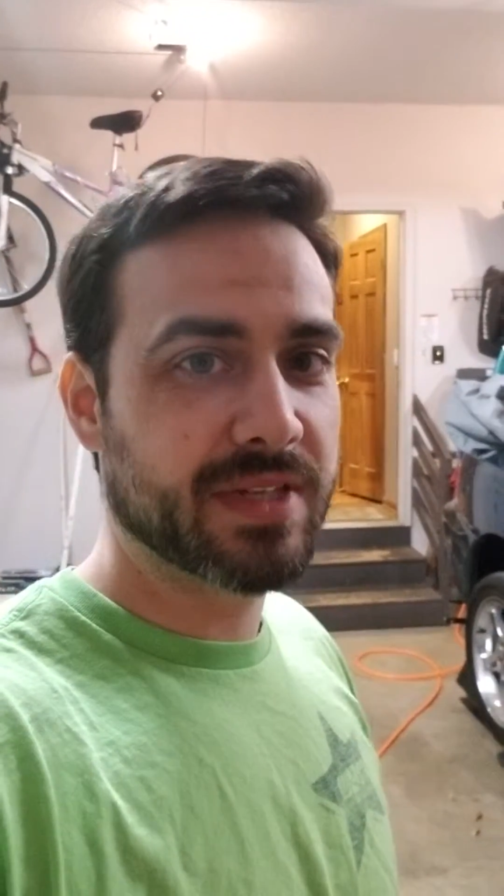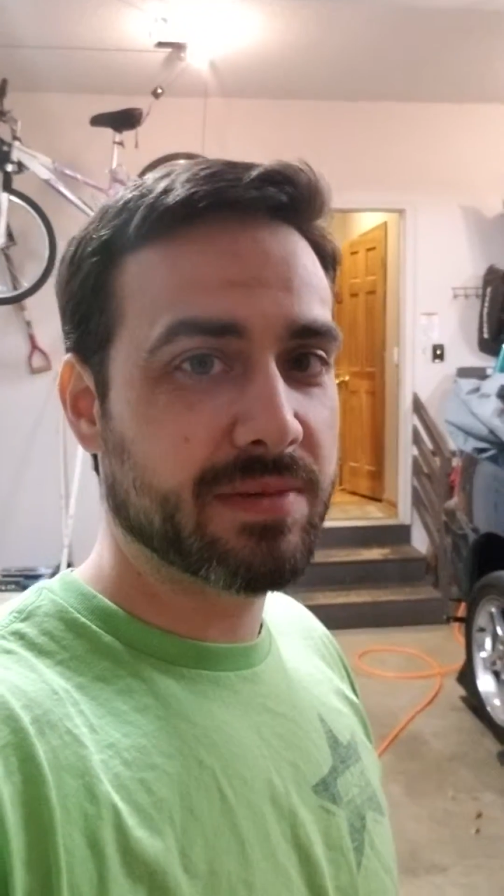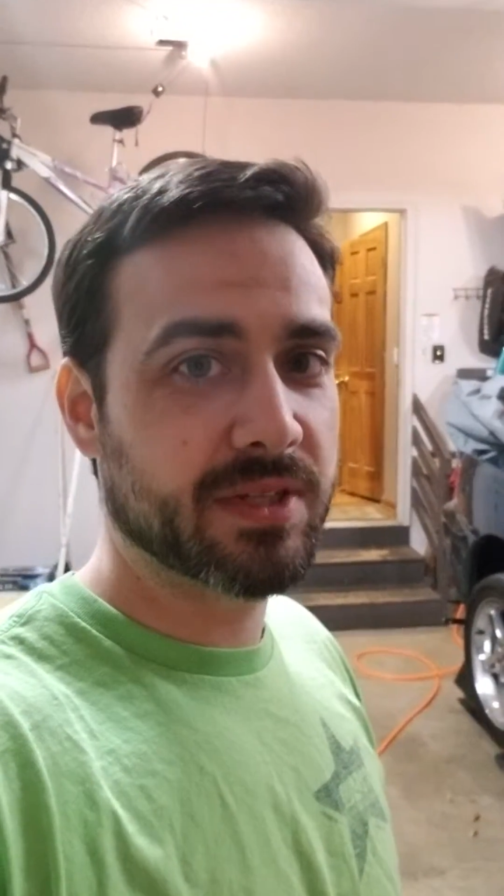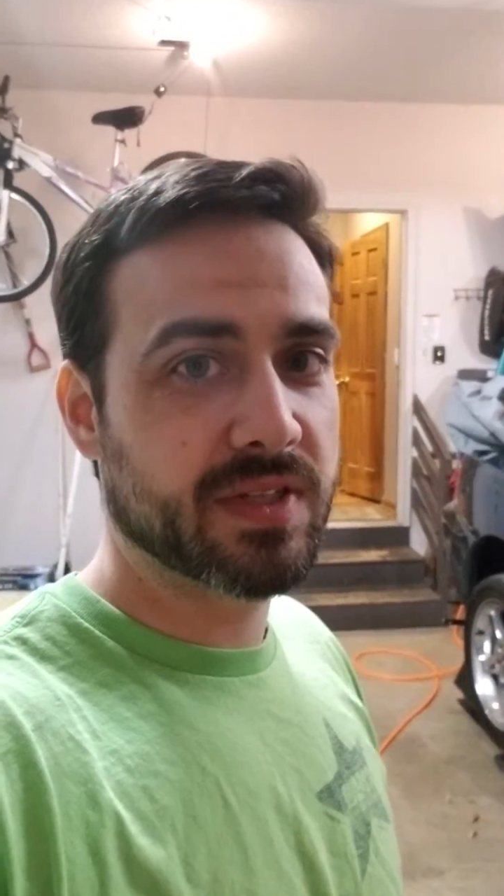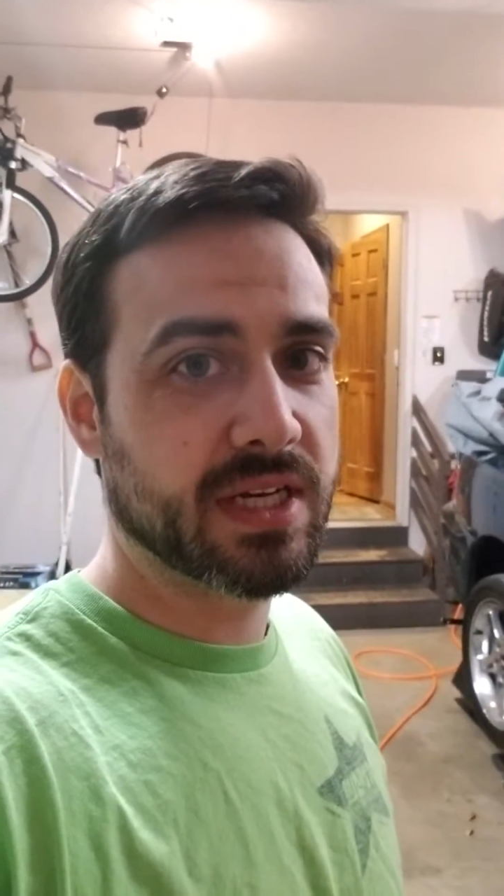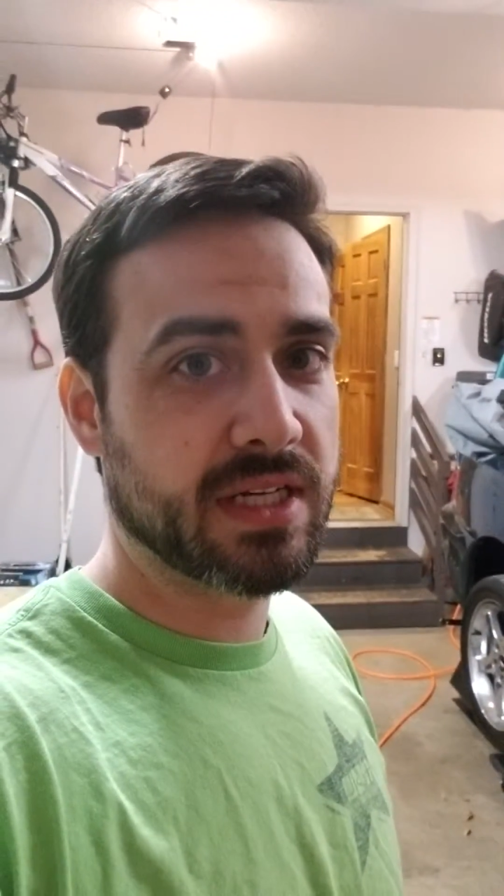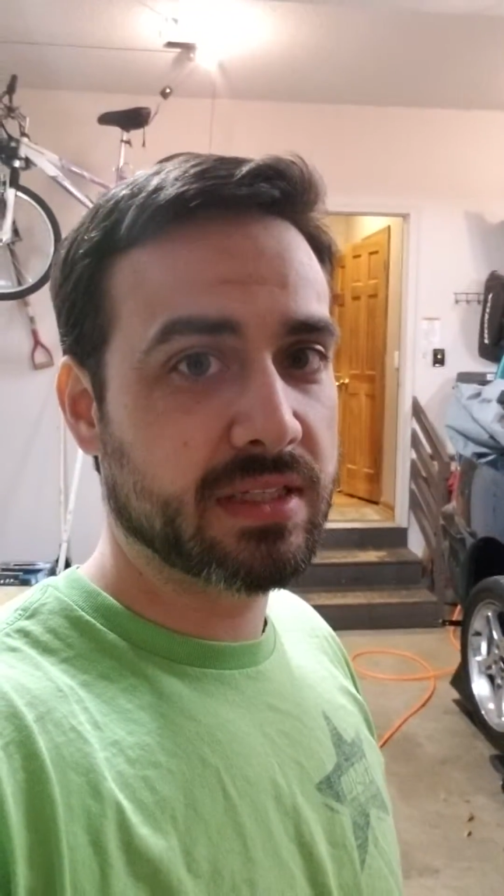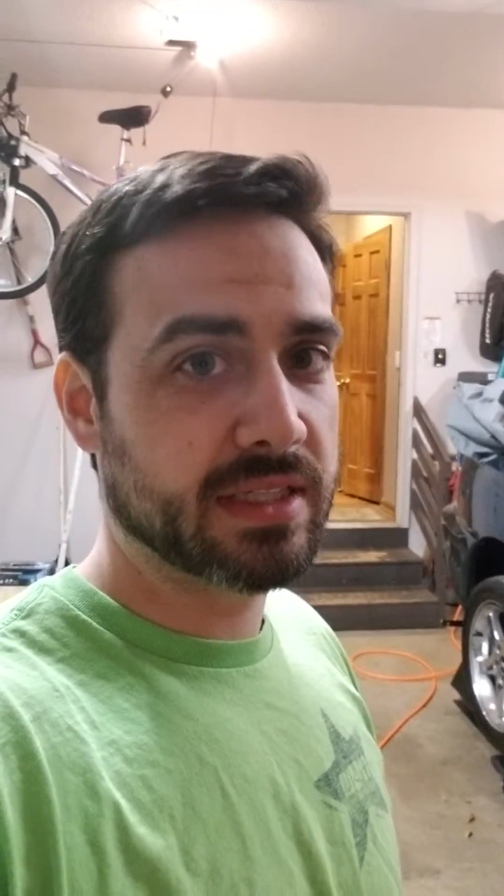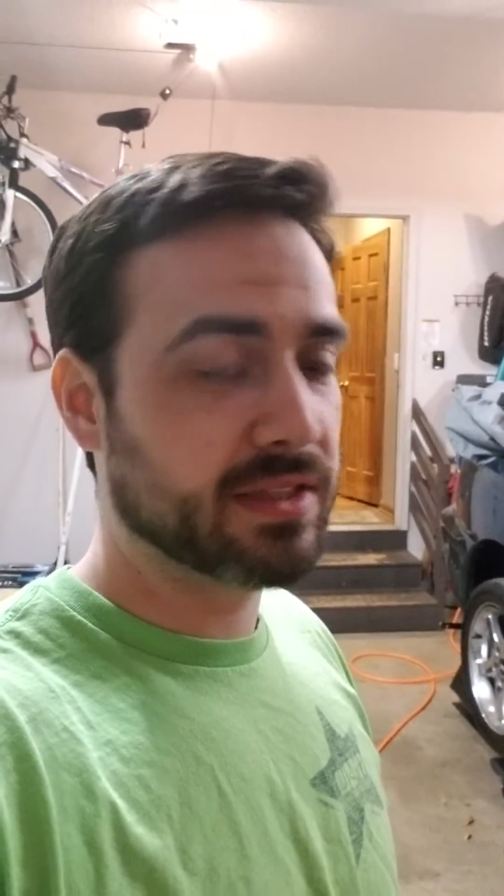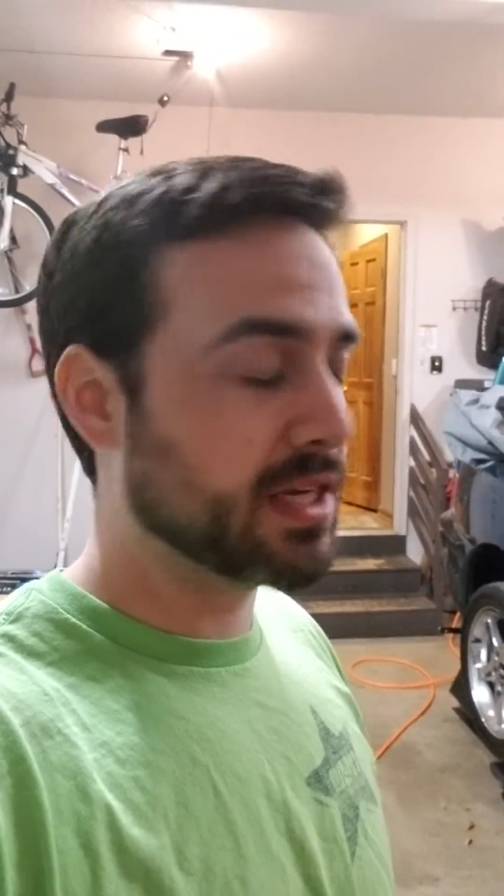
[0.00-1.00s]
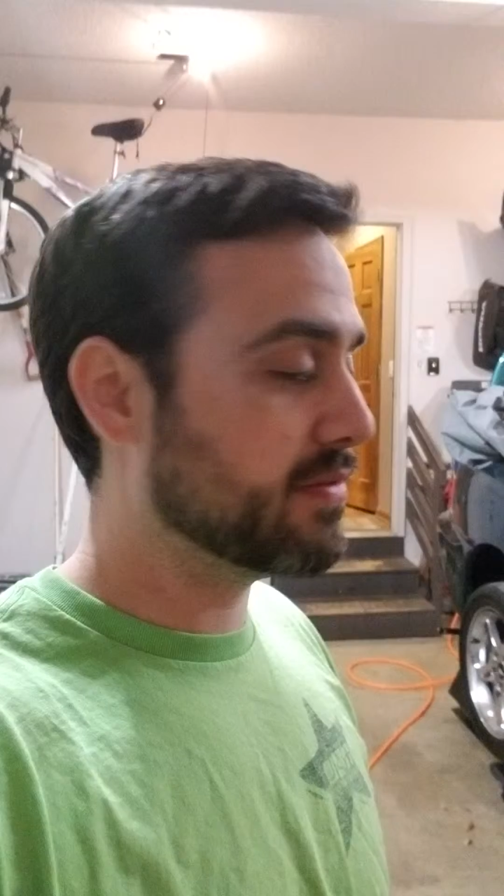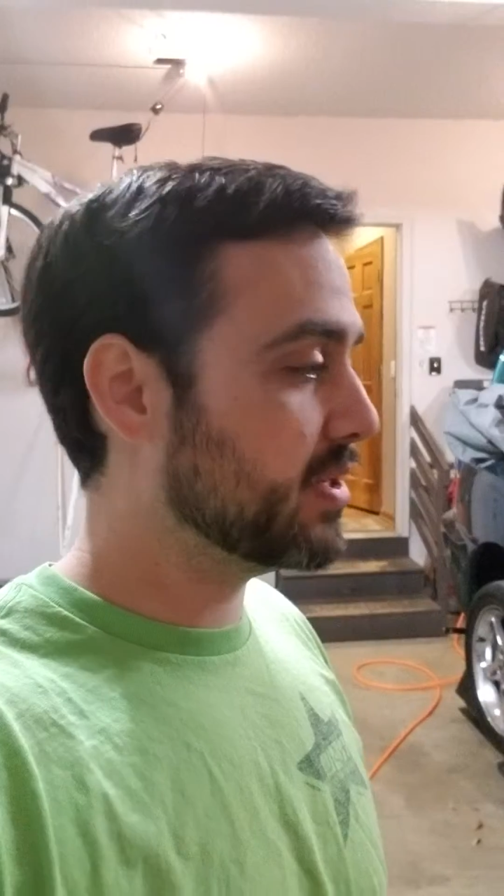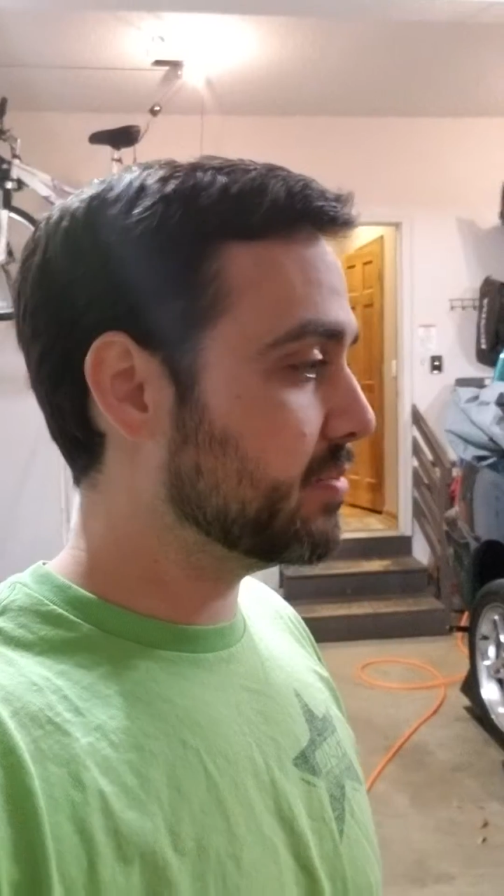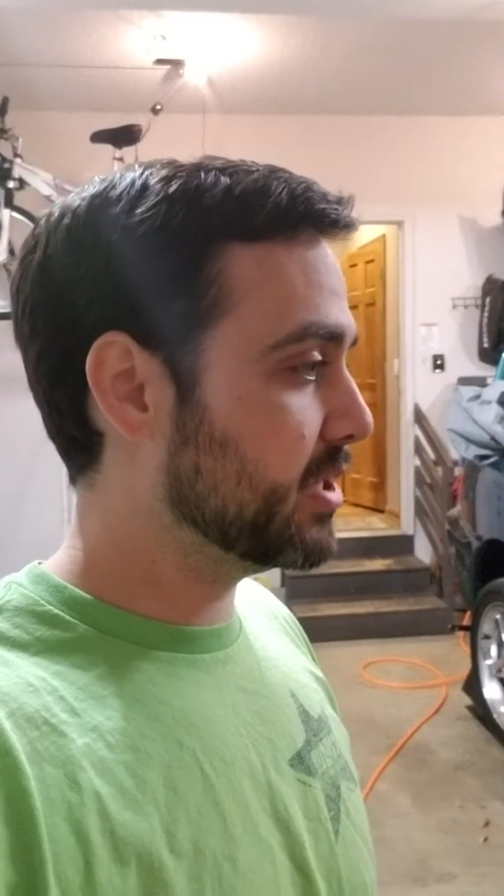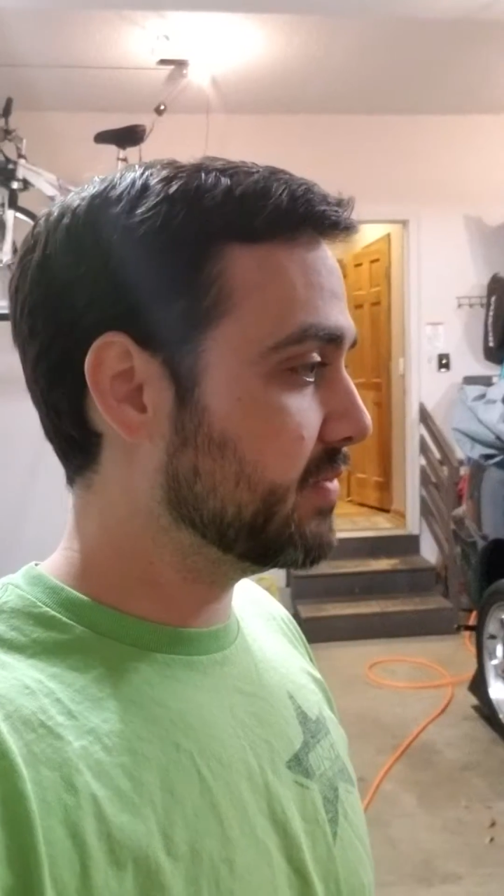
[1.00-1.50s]
I'm excited. That's kind of
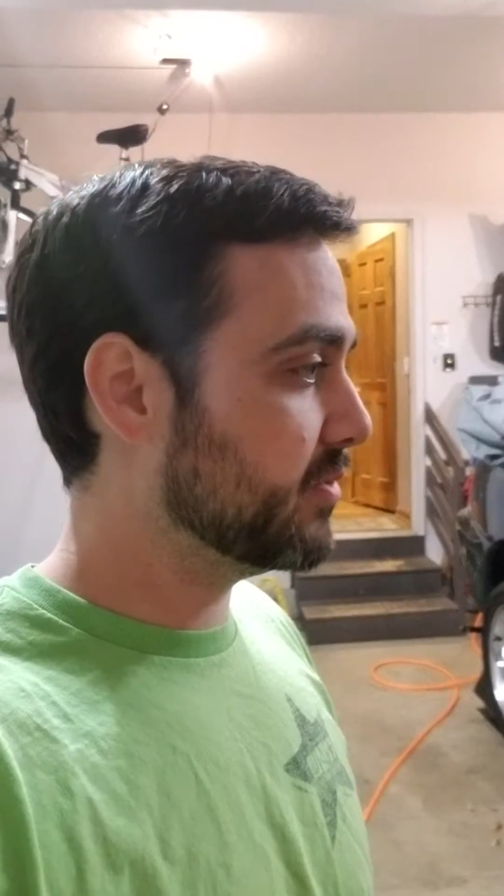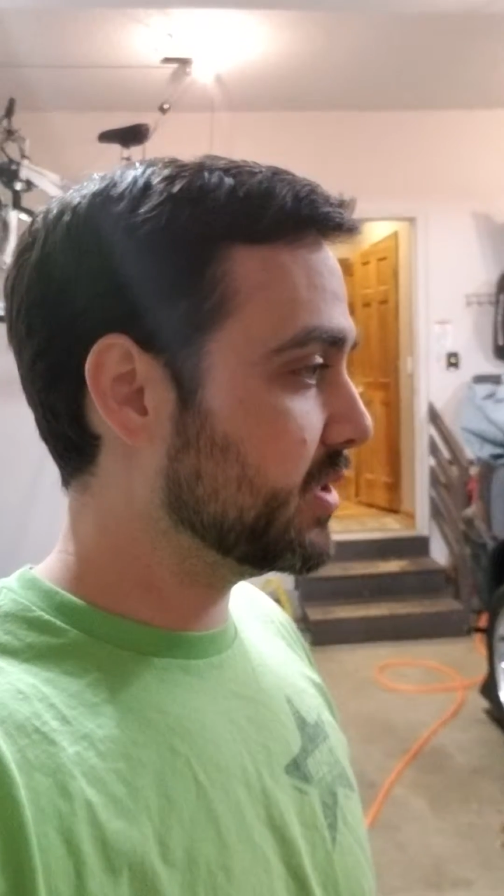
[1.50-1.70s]
an update for